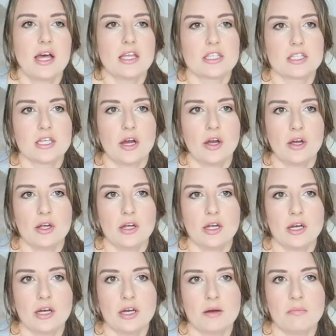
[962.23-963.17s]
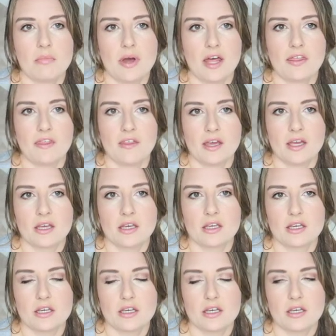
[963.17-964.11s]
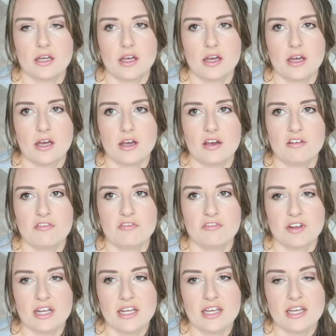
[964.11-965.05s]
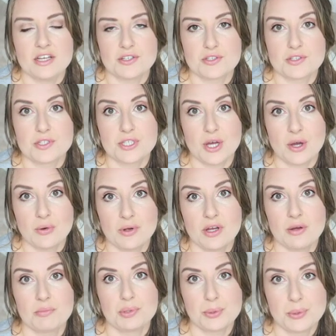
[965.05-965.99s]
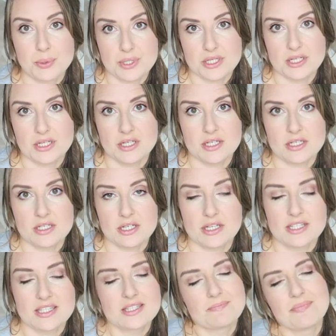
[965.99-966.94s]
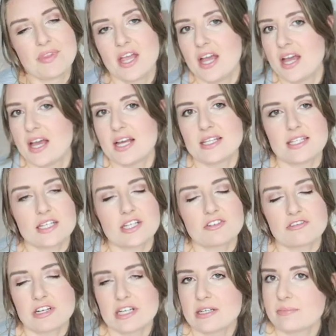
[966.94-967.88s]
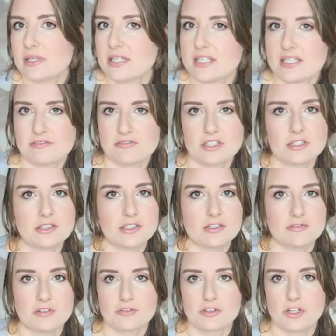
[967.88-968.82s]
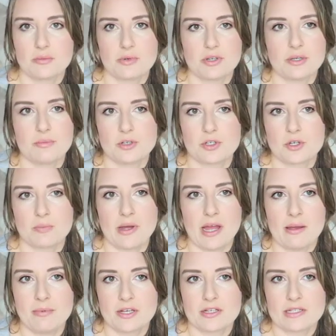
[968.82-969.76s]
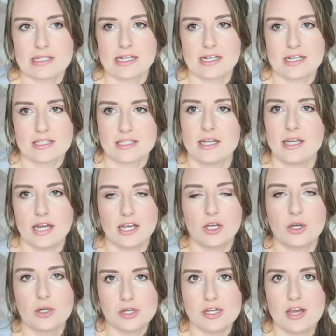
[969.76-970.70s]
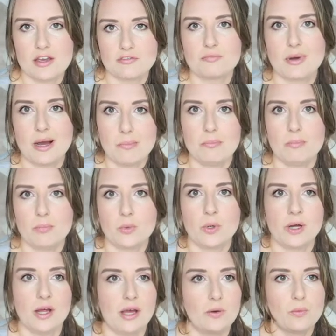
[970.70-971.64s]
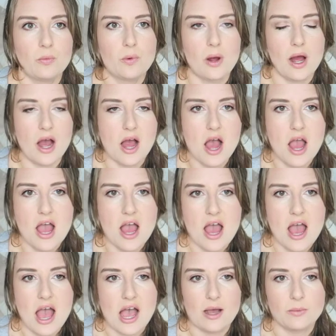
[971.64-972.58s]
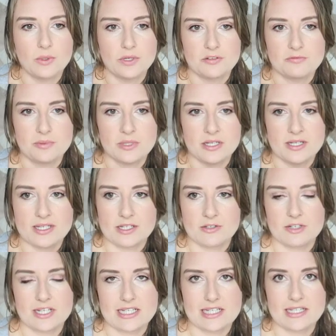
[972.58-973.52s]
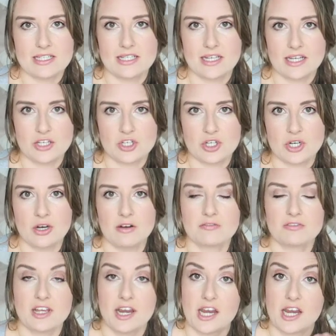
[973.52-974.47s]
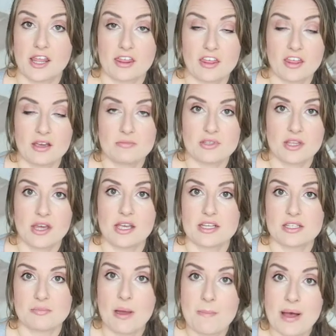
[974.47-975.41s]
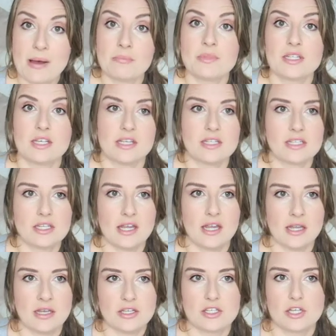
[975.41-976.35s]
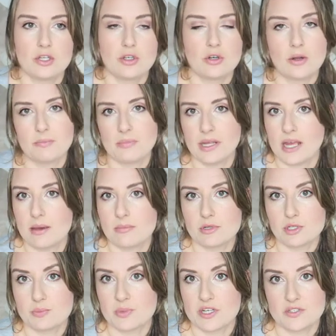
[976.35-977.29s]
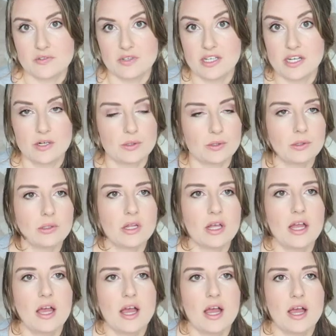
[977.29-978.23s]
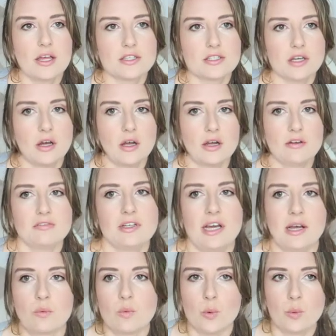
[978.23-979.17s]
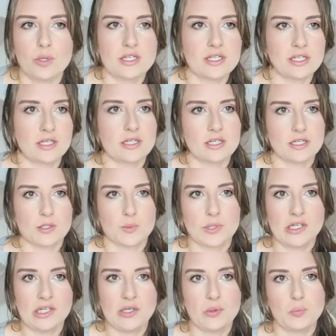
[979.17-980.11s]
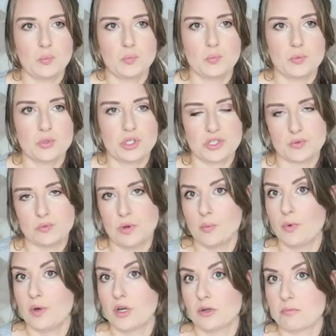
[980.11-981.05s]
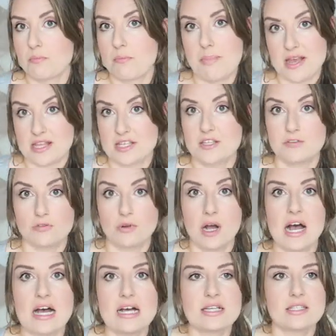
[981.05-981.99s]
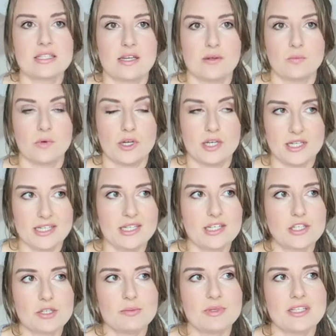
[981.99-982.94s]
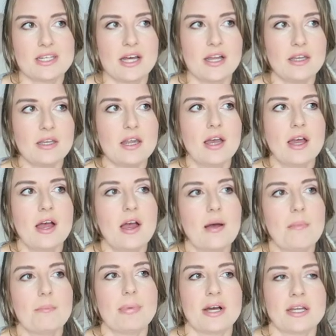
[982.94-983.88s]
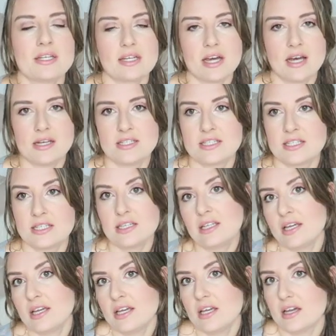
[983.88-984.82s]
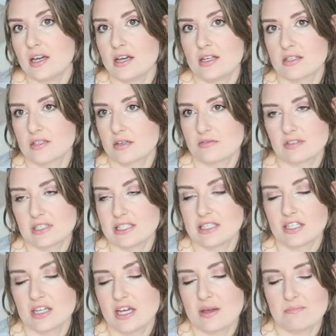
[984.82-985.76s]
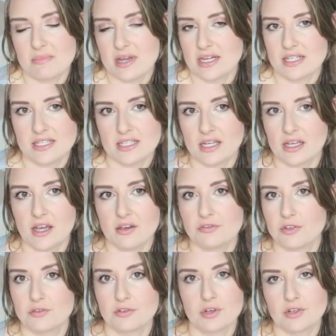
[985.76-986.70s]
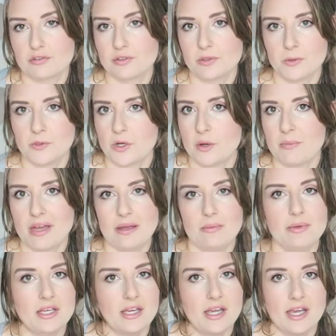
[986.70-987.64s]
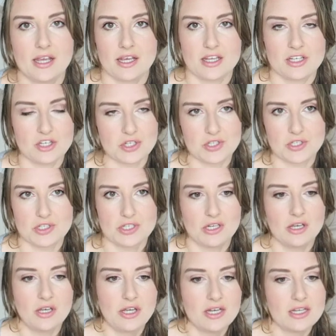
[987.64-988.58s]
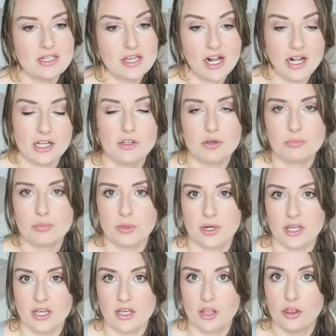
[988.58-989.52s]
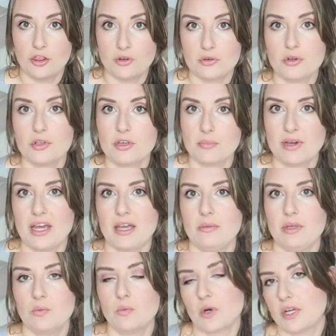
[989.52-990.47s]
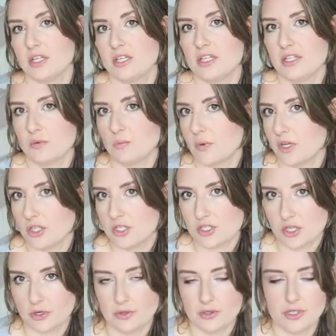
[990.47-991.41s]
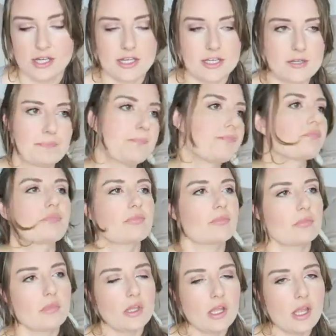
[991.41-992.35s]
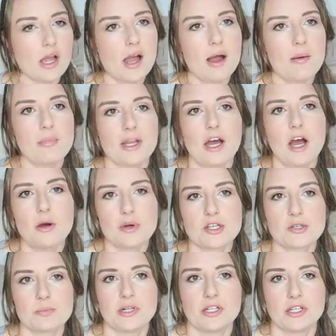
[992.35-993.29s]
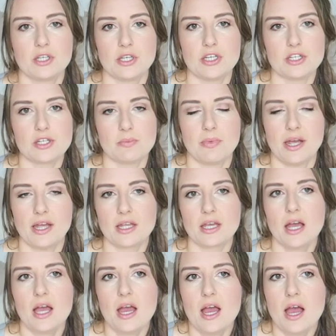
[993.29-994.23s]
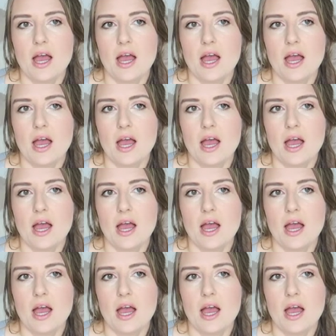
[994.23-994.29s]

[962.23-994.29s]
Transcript: So I think it really is so important. It's incredibly difficult if you've got a premature baby, because like I said, I couldn't have pumped more, or I would have been in seriously danger of getting the same thing as my mum did and not being able to breastfeed at all. So I feel like what we did is really just what worked best for us and what needed to be done. But ideally, it's obviously amazing if you've got a full-term baby and can just tell your body through your baby what you need and what you don't need, and how much milk you need to make.